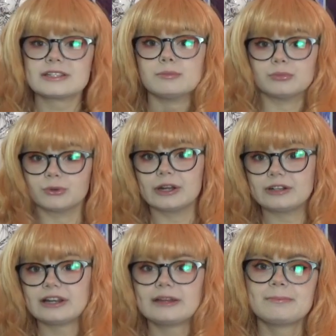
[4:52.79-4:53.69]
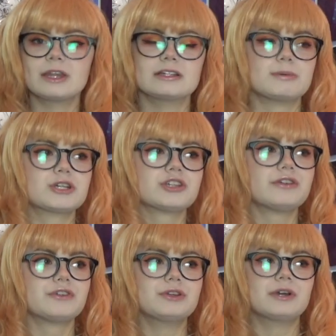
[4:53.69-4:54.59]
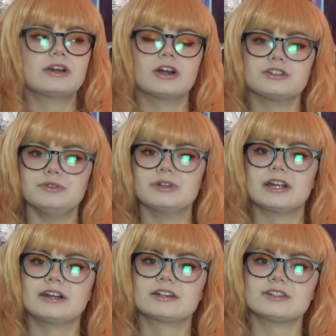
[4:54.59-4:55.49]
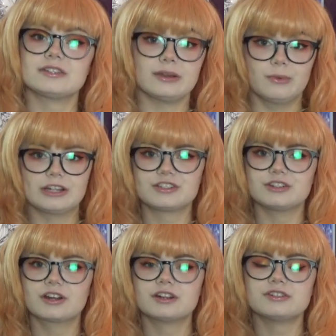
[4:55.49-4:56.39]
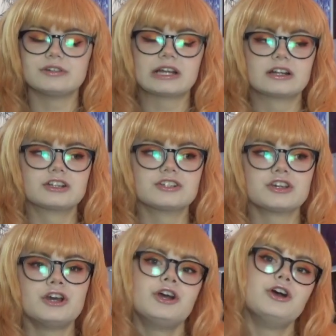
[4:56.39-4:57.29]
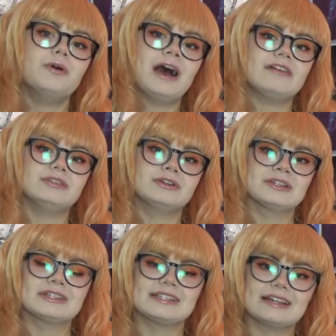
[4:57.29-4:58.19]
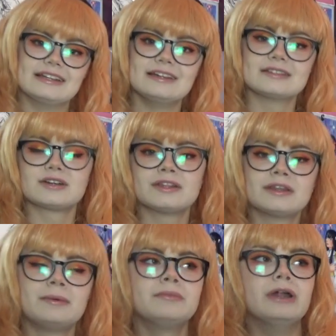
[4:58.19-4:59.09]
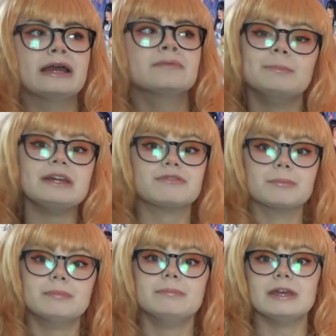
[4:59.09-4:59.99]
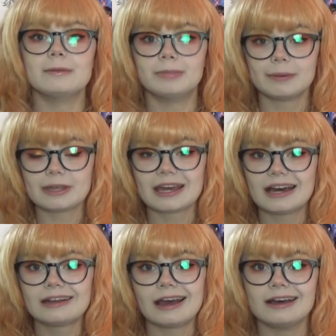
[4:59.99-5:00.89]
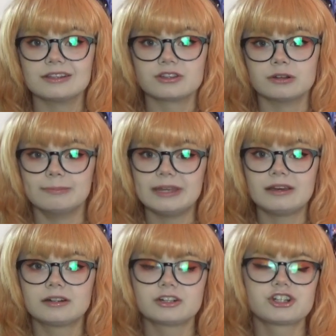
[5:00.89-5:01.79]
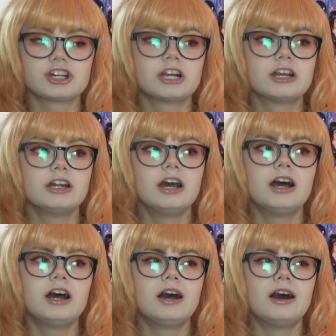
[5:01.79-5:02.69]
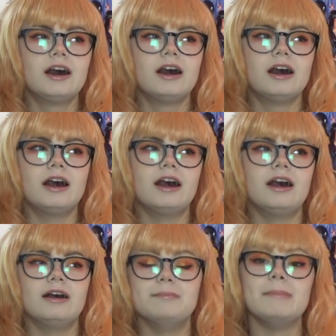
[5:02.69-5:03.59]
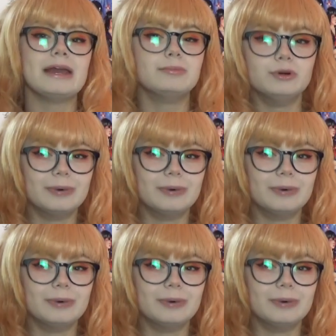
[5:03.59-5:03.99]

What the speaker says: is embroidery, especially if you're doing cartoon characters, like Western cartoon characters, who have little insignias on them, like Bee from Bee and Puppy Cat has her bee on her shirt, Mabel